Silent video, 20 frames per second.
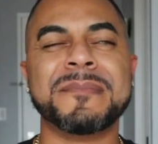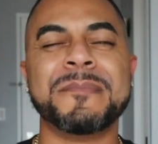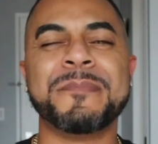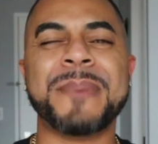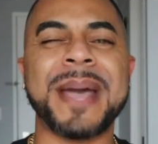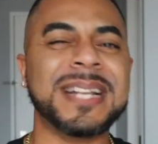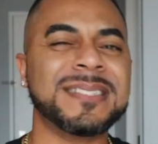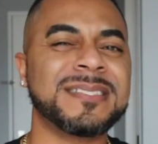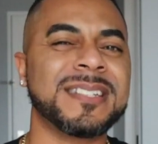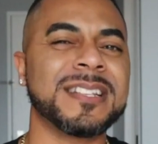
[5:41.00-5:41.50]

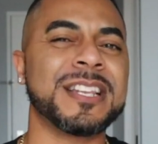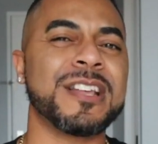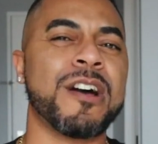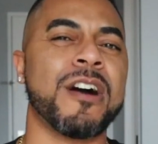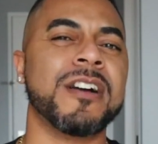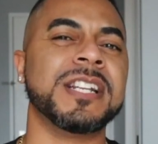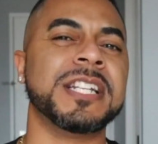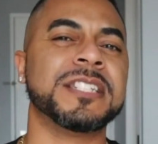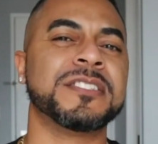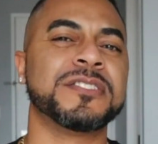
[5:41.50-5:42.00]
Basically,
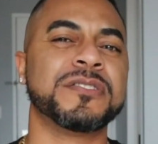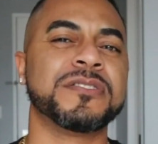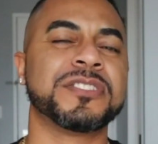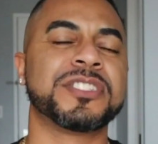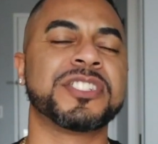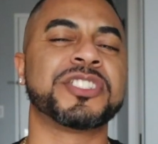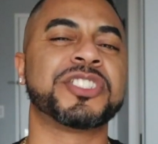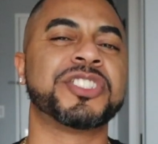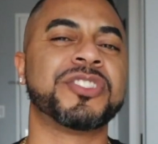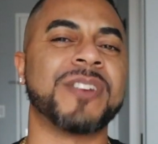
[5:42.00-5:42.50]
all you need to do
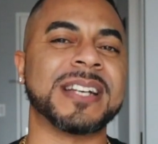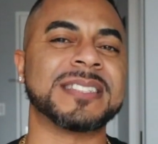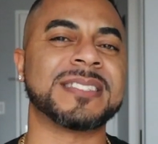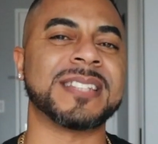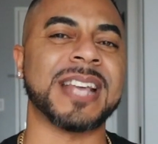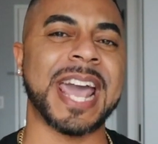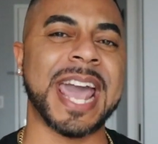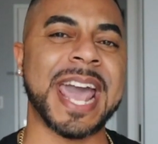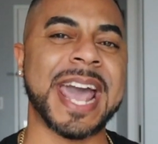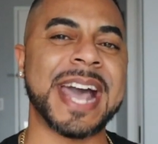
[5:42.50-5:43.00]
is just
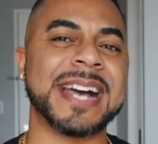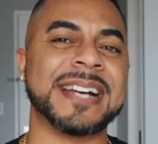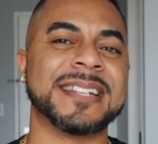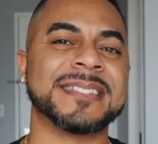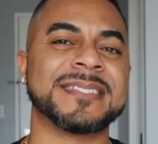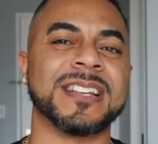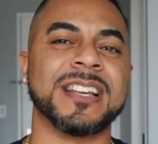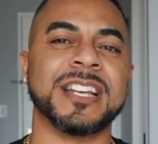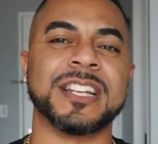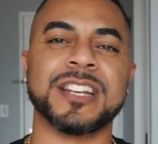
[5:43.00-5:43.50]
dress
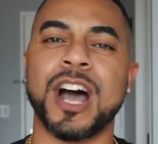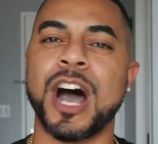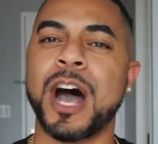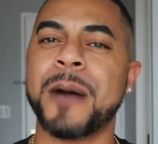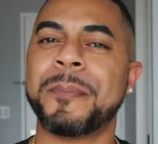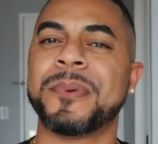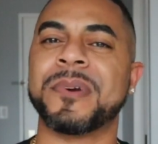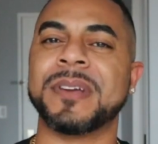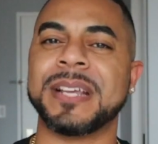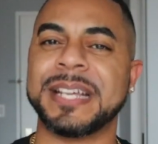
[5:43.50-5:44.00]
as an
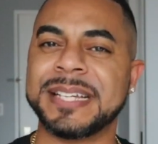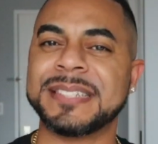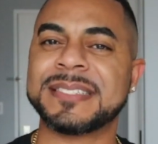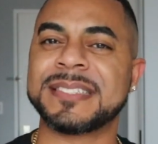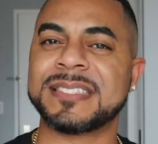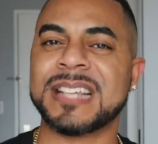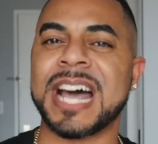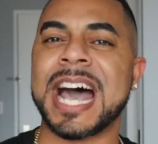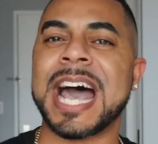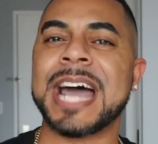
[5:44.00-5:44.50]
Upper
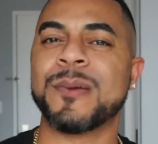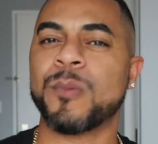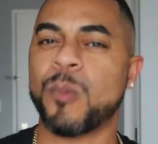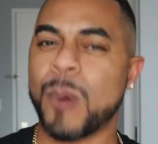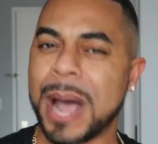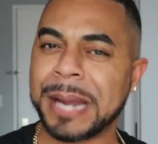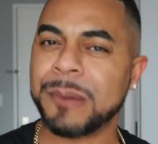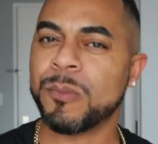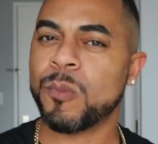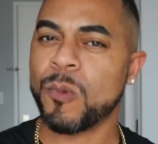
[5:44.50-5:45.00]
East Side
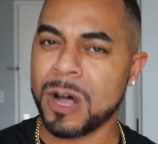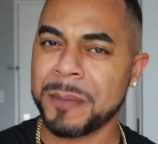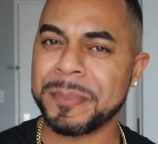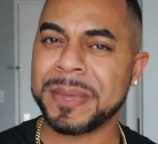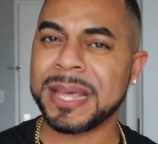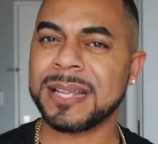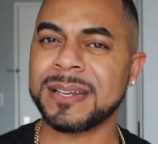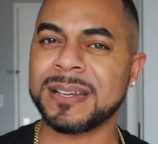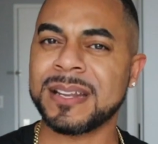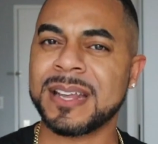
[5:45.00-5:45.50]
white
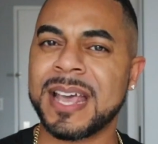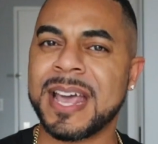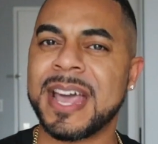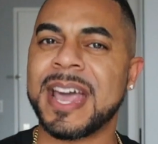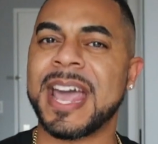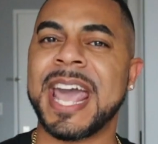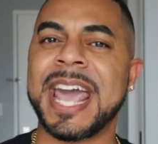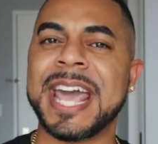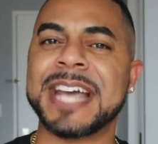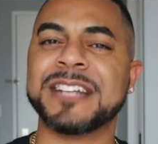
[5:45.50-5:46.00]
woman.
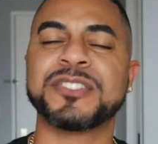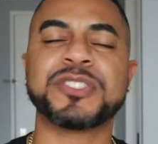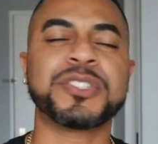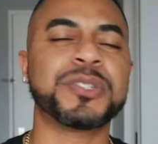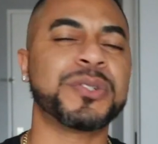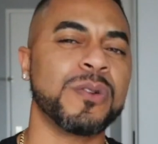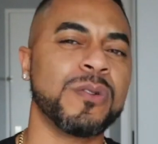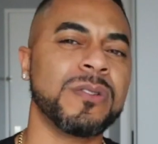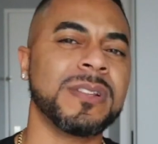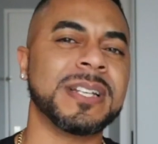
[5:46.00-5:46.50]
And
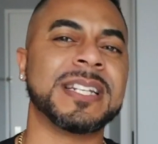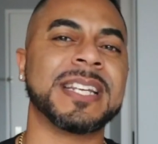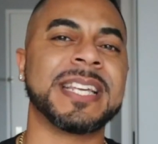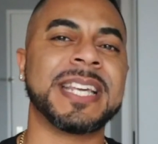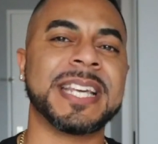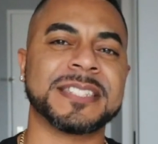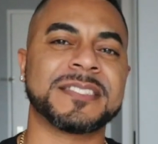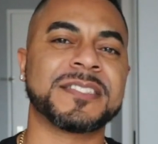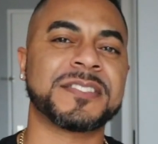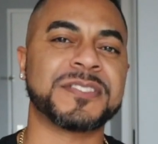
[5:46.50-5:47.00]
truly, to
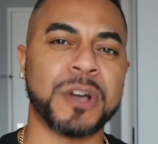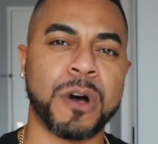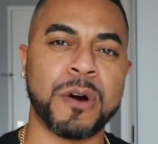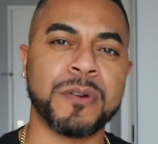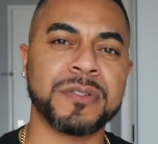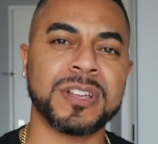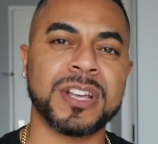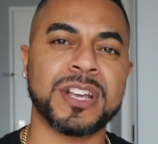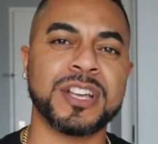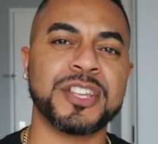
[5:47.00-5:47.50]
get
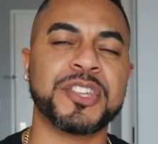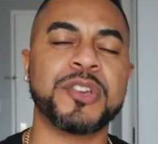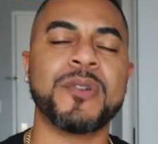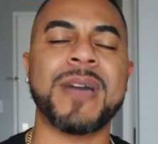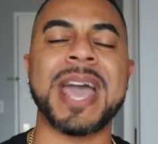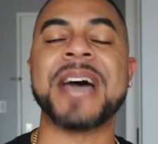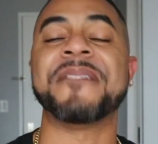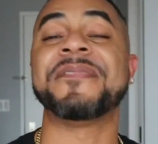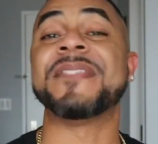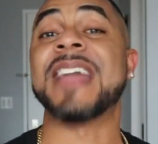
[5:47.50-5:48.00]
Sonia, you
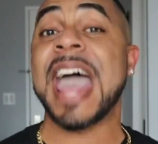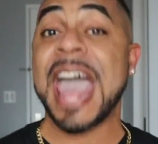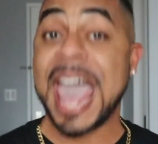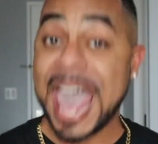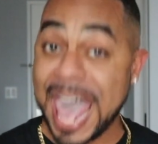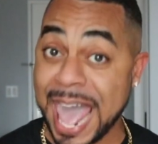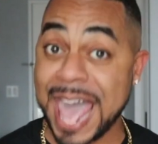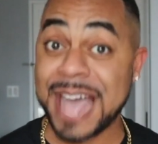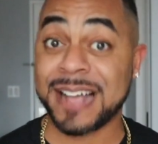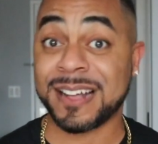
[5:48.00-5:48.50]
have
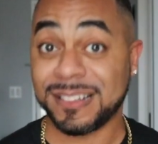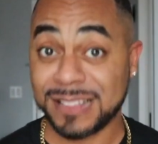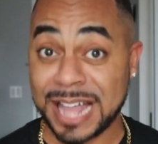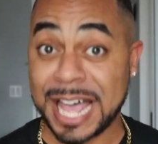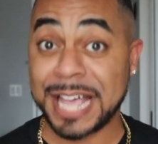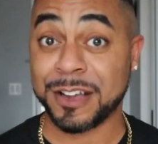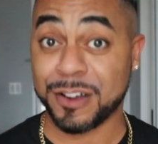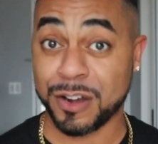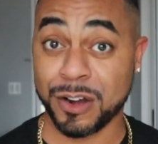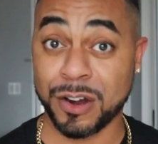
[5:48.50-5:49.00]
to act
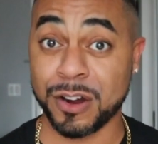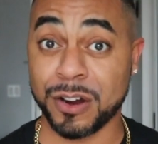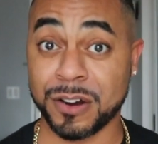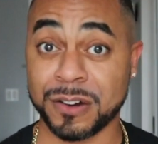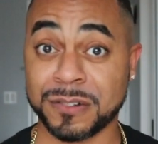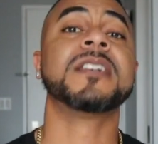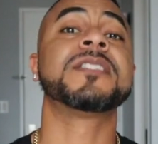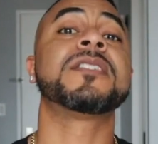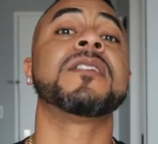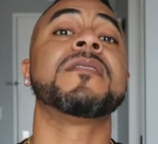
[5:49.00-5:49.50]
like
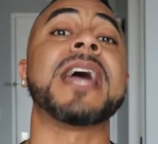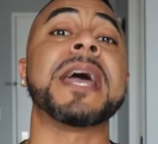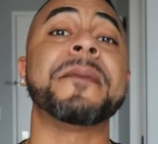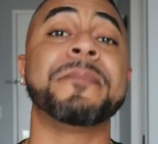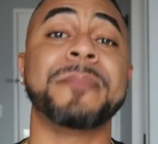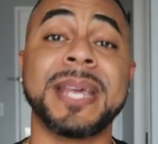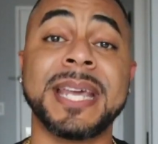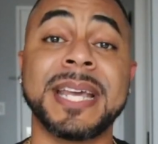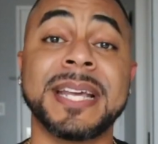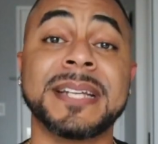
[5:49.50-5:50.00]
her. So
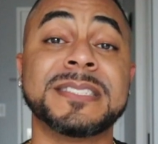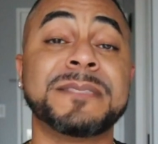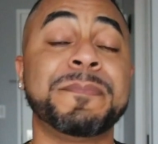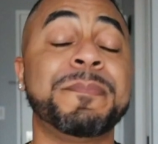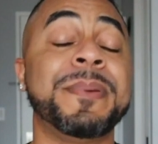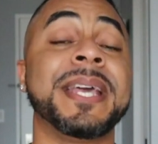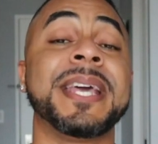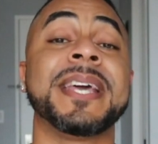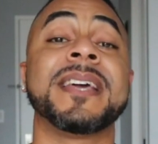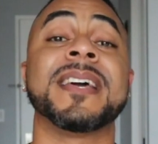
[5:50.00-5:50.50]
that means
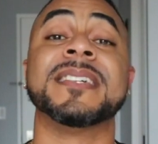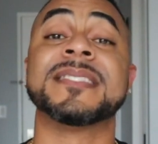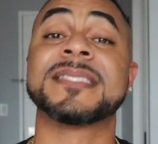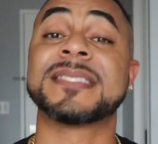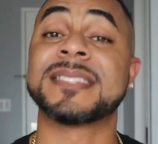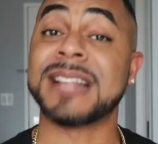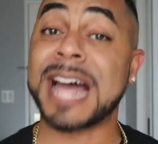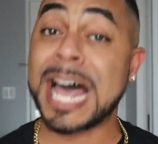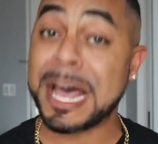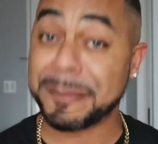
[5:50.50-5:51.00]
being a
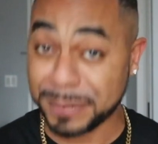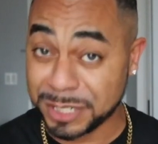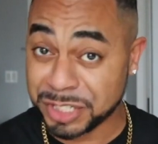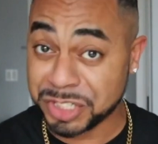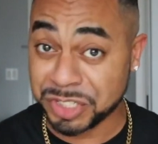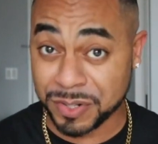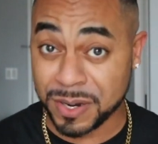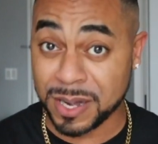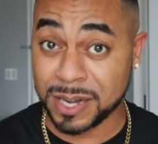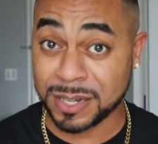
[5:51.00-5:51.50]
sloppy
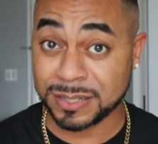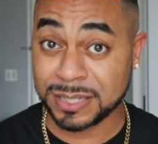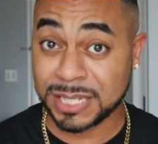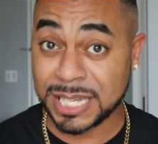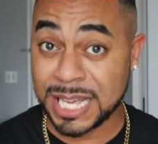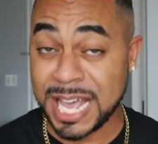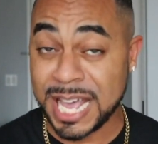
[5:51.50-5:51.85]
drunk